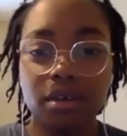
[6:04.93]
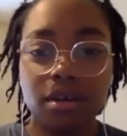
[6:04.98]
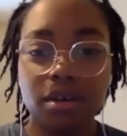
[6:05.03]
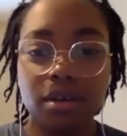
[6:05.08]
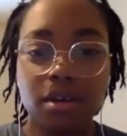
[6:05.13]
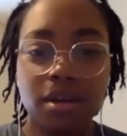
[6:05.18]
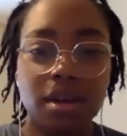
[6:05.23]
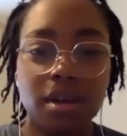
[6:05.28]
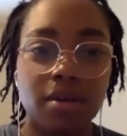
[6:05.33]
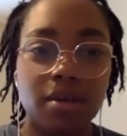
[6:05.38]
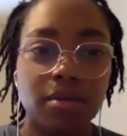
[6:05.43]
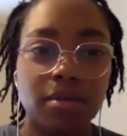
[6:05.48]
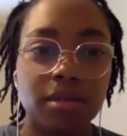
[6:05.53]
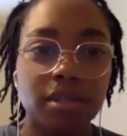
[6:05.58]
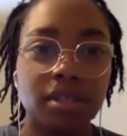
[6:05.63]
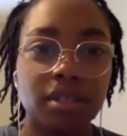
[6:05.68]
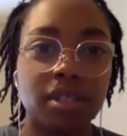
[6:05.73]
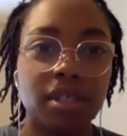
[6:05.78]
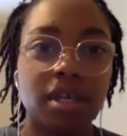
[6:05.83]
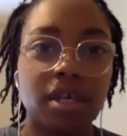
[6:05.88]
now would be
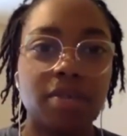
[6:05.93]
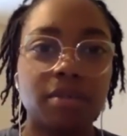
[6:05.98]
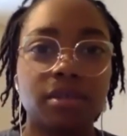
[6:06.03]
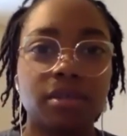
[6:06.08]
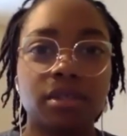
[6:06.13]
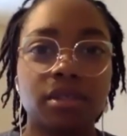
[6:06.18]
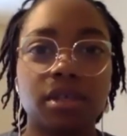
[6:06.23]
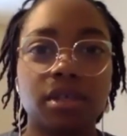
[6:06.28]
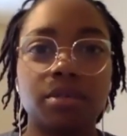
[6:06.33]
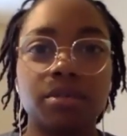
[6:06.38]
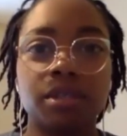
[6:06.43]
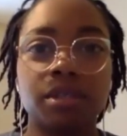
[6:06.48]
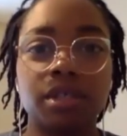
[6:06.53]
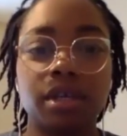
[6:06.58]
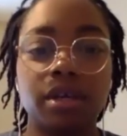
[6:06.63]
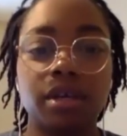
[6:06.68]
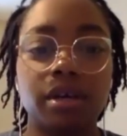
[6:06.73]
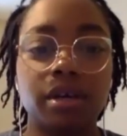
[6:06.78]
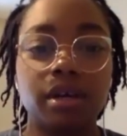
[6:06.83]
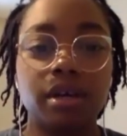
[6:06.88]
the time. I'm going to stop
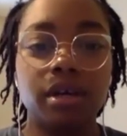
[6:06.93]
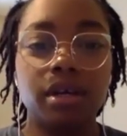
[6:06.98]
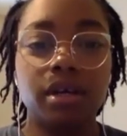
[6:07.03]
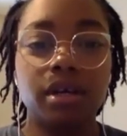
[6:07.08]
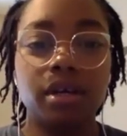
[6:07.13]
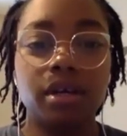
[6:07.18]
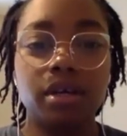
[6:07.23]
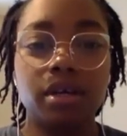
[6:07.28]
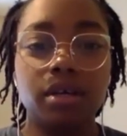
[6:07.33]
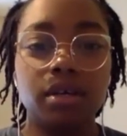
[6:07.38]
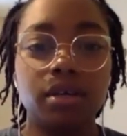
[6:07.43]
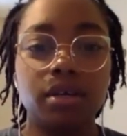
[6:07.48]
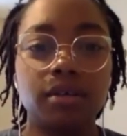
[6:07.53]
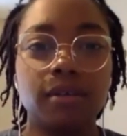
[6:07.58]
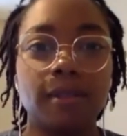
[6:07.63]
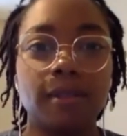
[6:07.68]
sharing.